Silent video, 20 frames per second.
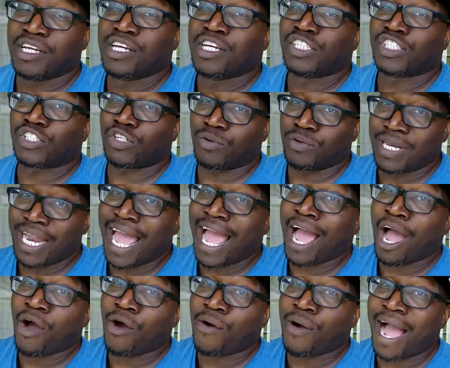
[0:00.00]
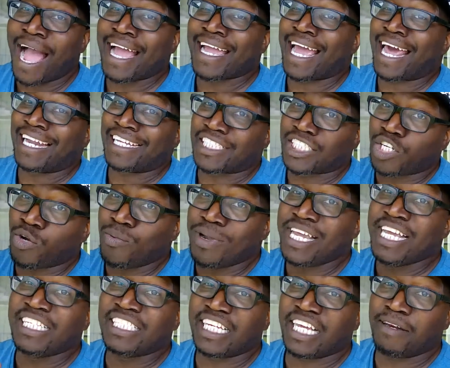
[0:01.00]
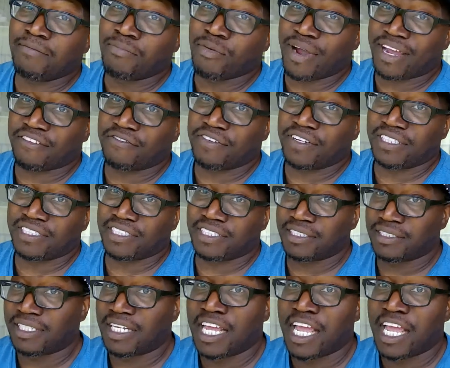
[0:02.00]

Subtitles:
So now I gotta squeeze in breakfast